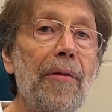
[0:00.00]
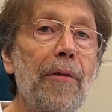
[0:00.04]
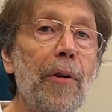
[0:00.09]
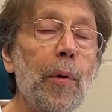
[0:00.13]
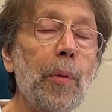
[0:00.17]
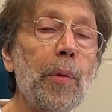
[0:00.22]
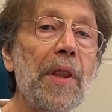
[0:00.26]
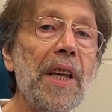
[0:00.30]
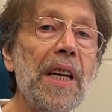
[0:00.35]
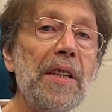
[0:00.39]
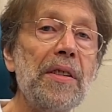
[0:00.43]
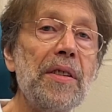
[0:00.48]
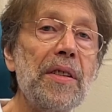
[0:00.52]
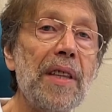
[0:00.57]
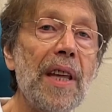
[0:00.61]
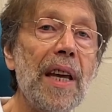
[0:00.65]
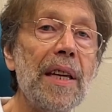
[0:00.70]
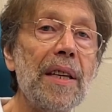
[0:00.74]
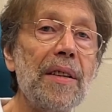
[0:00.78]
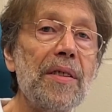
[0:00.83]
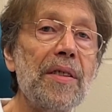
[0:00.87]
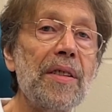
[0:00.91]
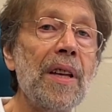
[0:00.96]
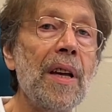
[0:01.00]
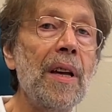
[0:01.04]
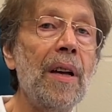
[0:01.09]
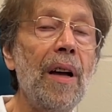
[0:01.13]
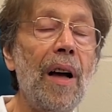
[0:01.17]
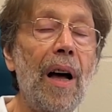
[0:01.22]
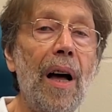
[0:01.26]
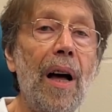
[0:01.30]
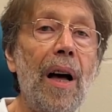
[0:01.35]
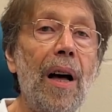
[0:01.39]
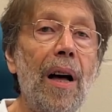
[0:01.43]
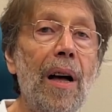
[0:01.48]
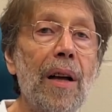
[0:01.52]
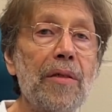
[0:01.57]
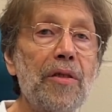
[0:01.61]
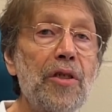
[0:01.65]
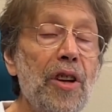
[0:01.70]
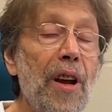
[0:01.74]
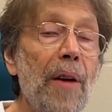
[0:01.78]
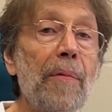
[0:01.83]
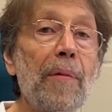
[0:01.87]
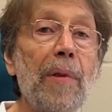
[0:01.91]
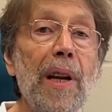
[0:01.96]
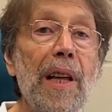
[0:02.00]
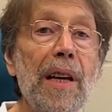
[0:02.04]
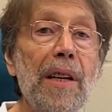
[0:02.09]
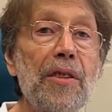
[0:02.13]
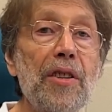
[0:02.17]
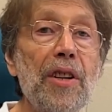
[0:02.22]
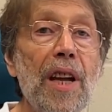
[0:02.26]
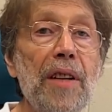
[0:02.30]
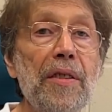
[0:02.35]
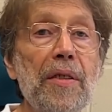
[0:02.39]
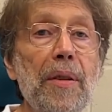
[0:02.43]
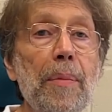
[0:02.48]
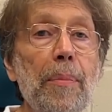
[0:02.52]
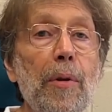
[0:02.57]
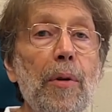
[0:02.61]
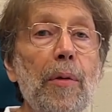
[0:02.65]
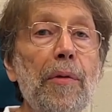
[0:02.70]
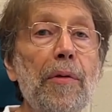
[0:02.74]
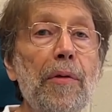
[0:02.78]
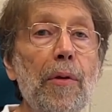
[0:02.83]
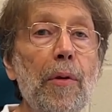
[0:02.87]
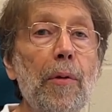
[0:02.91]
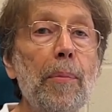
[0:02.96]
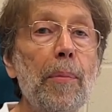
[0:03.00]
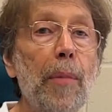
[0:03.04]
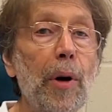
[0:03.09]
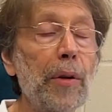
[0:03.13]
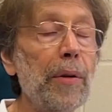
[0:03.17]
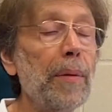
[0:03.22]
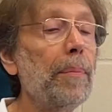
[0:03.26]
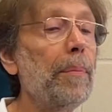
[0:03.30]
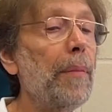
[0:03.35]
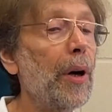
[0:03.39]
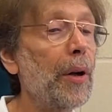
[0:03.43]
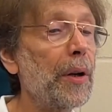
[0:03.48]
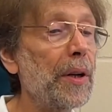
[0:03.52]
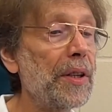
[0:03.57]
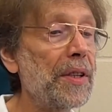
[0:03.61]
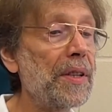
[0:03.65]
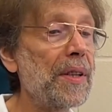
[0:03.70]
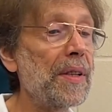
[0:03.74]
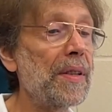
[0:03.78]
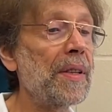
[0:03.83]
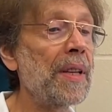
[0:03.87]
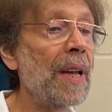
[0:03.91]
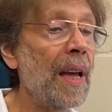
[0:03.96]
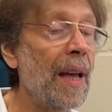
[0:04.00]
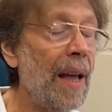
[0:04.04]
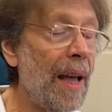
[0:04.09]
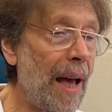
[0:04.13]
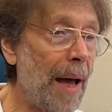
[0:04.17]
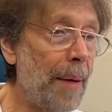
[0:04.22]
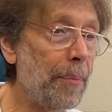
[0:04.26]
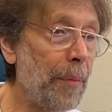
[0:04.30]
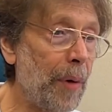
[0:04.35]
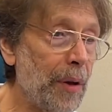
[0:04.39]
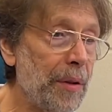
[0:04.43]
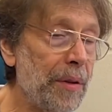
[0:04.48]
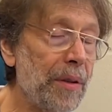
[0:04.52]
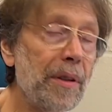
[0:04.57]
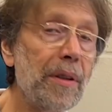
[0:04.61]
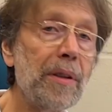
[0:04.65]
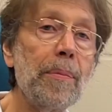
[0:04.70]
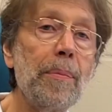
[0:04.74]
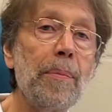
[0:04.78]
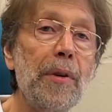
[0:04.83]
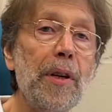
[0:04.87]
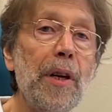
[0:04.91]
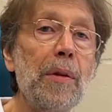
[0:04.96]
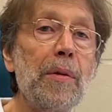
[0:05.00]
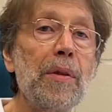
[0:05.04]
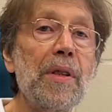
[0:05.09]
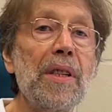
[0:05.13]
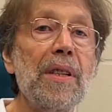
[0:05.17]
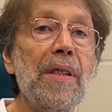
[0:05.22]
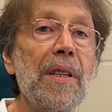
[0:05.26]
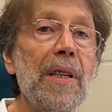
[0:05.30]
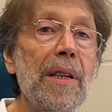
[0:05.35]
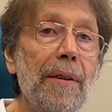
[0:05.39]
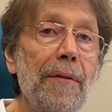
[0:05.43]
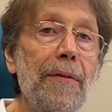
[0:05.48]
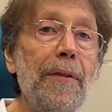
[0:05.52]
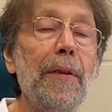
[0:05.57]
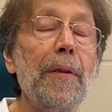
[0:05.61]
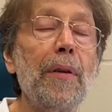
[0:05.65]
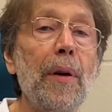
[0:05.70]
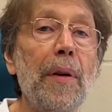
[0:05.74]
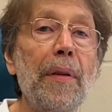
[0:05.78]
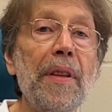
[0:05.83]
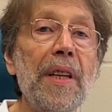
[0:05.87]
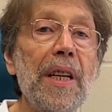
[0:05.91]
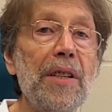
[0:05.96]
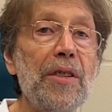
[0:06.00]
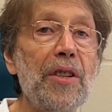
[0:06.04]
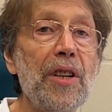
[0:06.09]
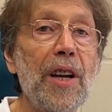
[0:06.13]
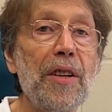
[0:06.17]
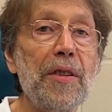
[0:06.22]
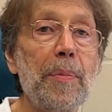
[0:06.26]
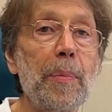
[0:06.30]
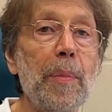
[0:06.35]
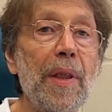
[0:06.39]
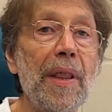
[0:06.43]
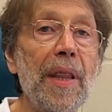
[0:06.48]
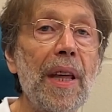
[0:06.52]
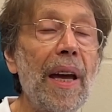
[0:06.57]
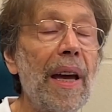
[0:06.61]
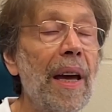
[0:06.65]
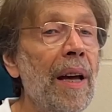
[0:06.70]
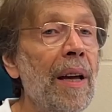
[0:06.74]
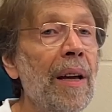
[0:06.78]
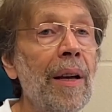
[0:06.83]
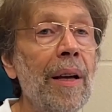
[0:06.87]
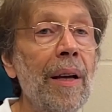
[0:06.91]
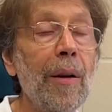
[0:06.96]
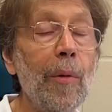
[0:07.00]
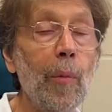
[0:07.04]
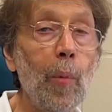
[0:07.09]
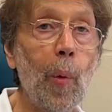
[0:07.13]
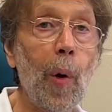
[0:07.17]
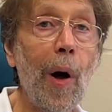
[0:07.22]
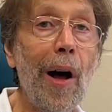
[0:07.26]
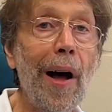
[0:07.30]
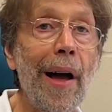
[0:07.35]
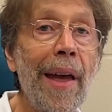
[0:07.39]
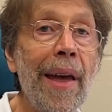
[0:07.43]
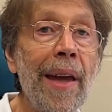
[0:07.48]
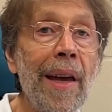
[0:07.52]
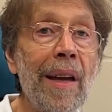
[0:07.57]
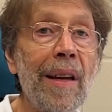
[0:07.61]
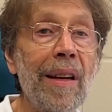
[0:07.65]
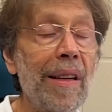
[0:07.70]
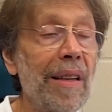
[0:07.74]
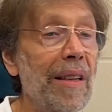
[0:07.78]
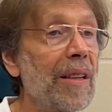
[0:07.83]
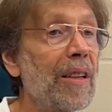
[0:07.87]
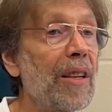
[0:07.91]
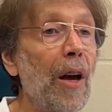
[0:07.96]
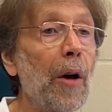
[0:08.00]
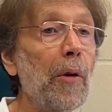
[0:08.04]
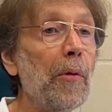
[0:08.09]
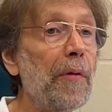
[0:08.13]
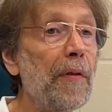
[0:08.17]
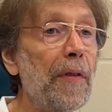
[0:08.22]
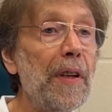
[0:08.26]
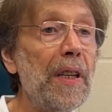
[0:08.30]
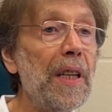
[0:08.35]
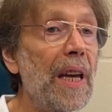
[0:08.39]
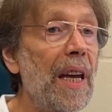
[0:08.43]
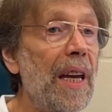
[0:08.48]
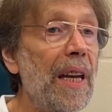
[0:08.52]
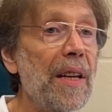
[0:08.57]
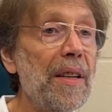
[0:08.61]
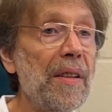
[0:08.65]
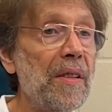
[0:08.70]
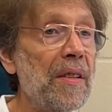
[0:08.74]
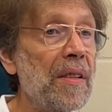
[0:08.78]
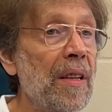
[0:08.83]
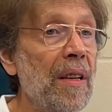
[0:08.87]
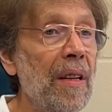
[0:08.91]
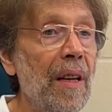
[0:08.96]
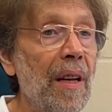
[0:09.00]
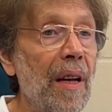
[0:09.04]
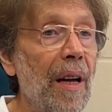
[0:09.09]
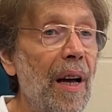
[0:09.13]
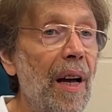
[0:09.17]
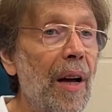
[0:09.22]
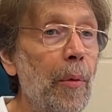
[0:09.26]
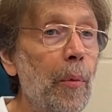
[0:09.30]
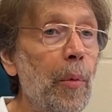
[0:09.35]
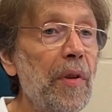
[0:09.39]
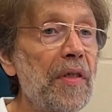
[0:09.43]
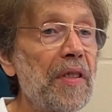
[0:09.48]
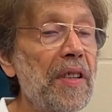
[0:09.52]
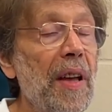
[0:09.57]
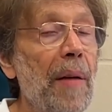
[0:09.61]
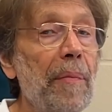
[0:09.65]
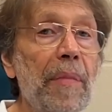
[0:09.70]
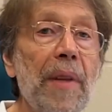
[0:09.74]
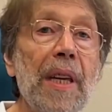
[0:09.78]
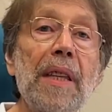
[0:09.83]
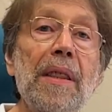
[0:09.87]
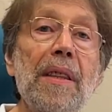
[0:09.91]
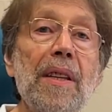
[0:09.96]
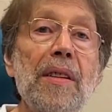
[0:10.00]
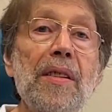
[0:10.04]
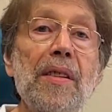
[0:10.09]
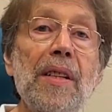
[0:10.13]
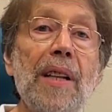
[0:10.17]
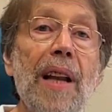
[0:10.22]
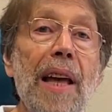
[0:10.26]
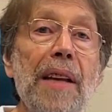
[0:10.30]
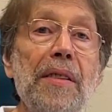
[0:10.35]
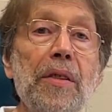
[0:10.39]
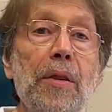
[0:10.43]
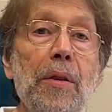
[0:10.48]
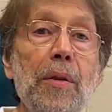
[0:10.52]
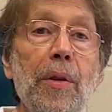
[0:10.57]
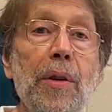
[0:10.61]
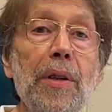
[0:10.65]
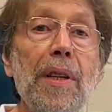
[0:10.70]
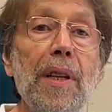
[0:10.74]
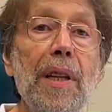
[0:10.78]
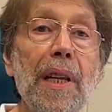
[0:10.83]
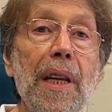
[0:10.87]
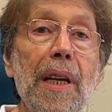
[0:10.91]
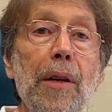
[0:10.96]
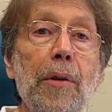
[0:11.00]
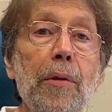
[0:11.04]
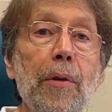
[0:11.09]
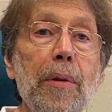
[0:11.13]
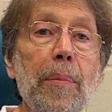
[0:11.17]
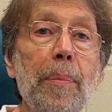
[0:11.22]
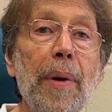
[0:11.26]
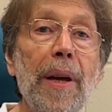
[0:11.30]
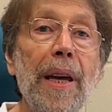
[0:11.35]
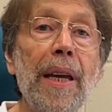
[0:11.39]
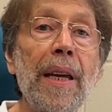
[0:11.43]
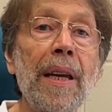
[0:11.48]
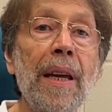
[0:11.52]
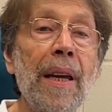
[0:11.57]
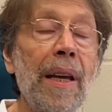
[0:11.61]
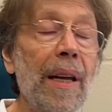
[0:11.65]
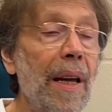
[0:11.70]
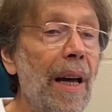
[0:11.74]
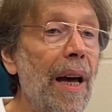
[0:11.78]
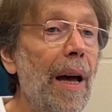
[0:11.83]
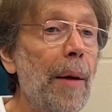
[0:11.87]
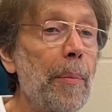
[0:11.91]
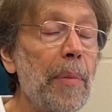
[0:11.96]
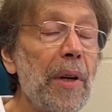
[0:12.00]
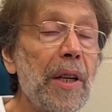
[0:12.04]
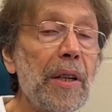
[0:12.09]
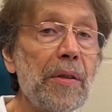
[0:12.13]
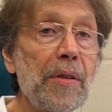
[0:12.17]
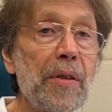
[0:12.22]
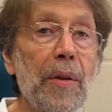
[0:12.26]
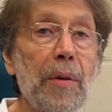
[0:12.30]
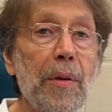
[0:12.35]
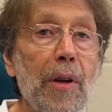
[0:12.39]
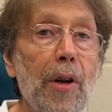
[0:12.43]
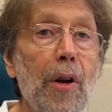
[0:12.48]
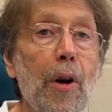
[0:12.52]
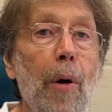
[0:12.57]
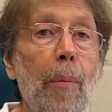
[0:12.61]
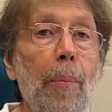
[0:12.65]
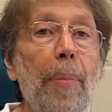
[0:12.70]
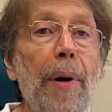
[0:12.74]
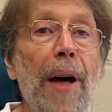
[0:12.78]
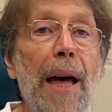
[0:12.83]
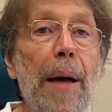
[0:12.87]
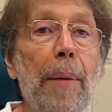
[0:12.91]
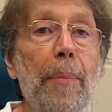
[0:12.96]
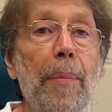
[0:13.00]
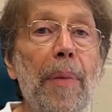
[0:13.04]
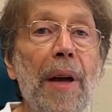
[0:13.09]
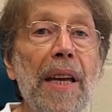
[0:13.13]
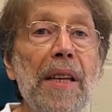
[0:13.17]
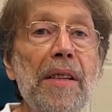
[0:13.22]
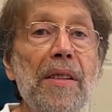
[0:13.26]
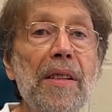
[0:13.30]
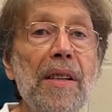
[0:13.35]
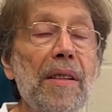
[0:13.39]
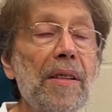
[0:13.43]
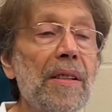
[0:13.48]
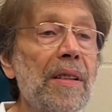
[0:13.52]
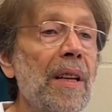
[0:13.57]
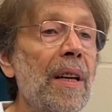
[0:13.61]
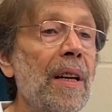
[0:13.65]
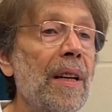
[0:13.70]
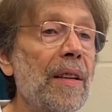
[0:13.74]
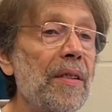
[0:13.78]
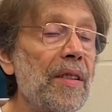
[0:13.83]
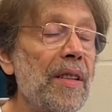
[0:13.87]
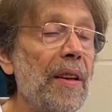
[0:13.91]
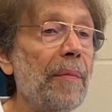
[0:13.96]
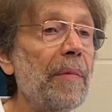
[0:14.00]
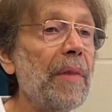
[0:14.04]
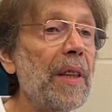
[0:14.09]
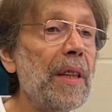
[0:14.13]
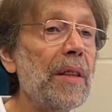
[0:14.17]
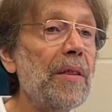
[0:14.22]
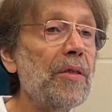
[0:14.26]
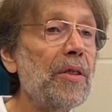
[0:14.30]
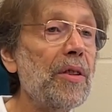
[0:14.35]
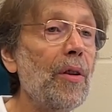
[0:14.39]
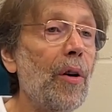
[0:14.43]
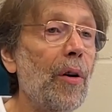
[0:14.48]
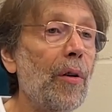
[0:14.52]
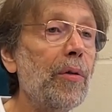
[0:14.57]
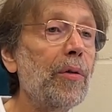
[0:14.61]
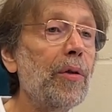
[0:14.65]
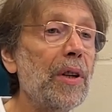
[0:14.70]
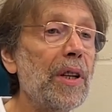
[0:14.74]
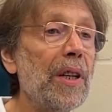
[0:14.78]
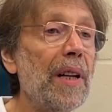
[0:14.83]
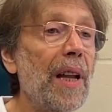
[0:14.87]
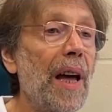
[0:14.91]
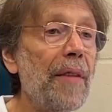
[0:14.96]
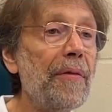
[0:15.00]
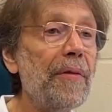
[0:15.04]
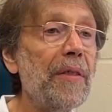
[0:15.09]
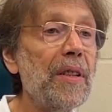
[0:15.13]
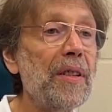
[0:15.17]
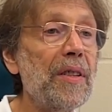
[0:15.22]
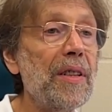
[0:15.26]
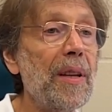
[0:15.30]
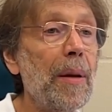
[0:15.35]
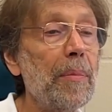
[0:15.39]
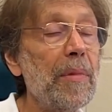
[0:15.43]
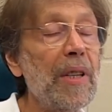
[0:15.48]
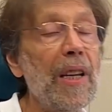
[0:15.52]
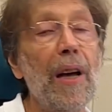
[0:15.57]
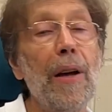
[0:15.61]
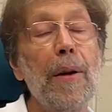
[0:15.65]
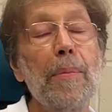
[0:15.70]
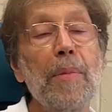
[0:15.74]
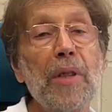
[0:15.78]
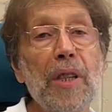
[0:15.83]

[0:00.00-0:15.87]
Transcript: All these things are generally adjustable through modern monitors and modern computers, and if you've got the adjustment there, why go for years with something that's less good than it could be, because on the compound basis, something that's not good enough can sometimes